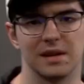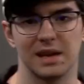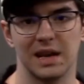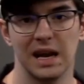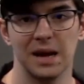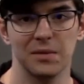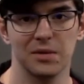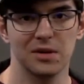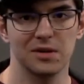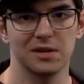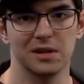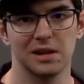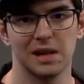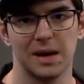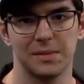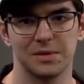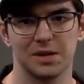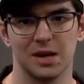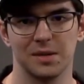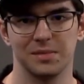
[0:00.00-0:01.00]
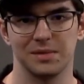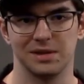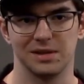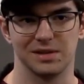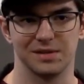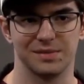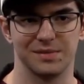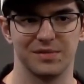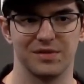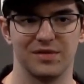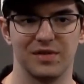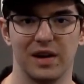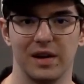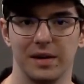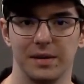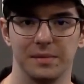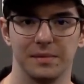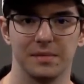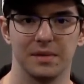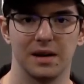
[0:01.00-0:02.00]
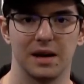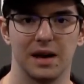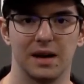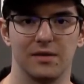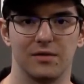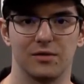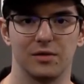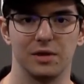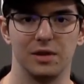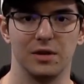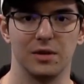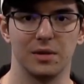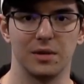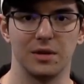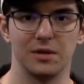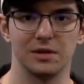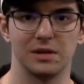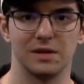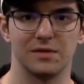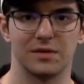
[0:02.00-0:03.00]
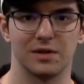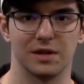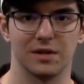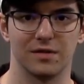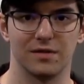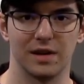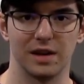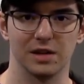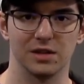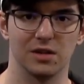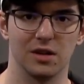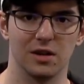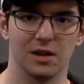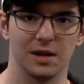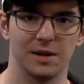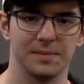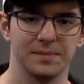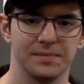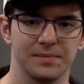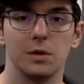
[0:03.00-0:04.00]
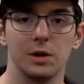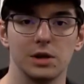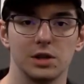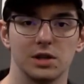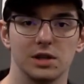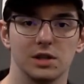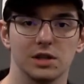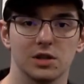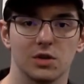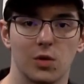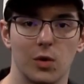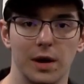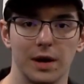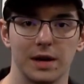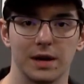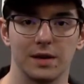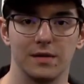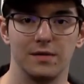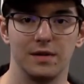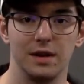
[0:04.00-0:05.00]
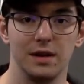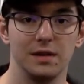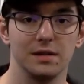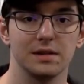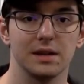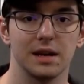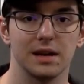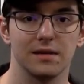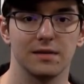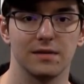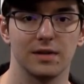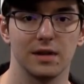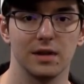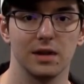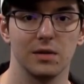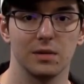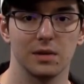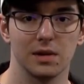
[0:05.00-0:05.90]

The camera on the laptop is fine. I've really only used it for the face login, which is quite convenient and fairly